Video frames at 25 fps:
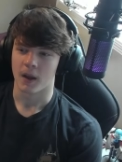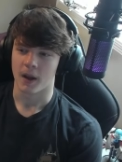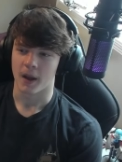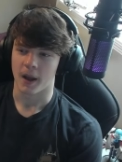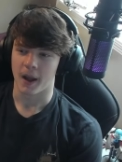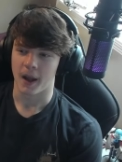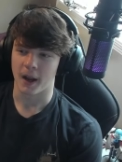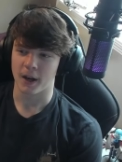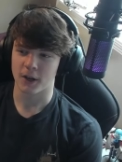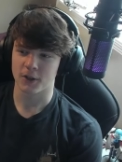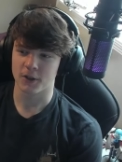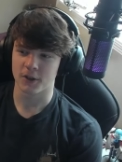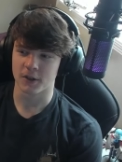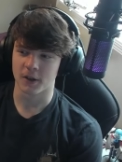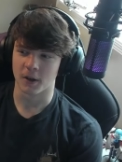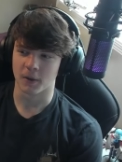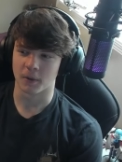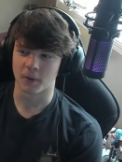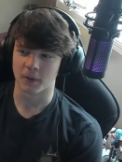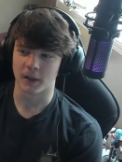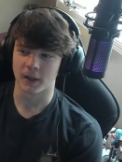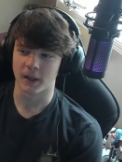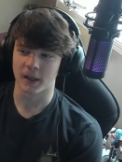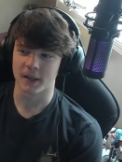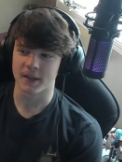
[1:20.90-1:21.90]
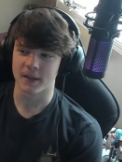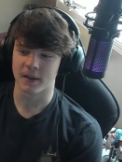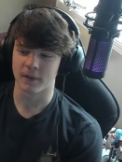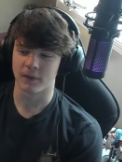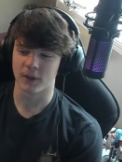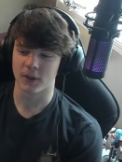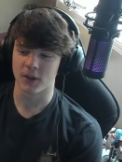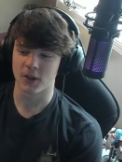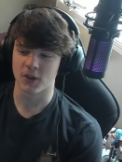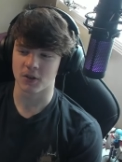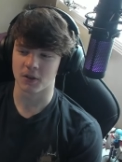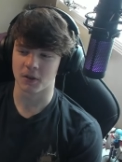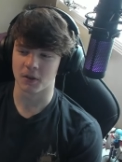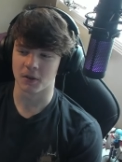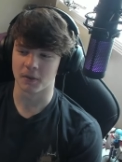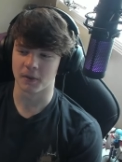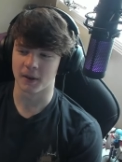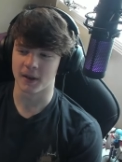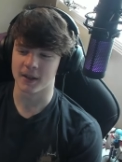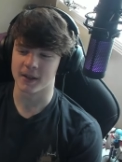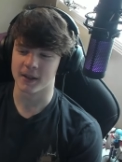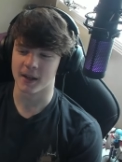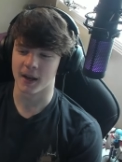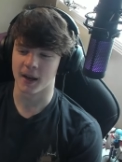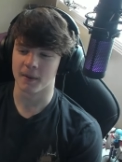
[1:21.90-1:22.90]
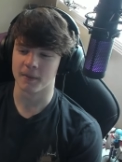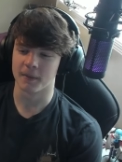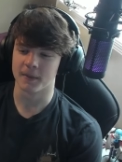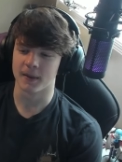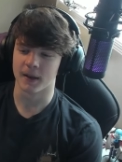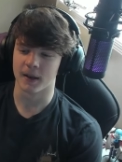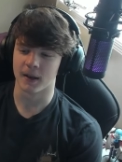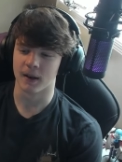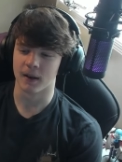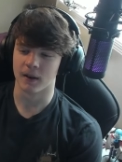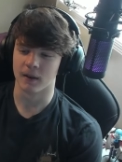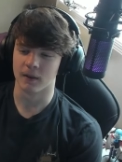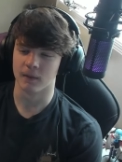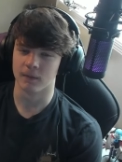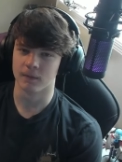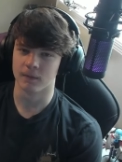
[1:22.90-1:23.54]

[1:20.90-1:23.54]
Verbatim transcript: Actually, a relatively short recap today.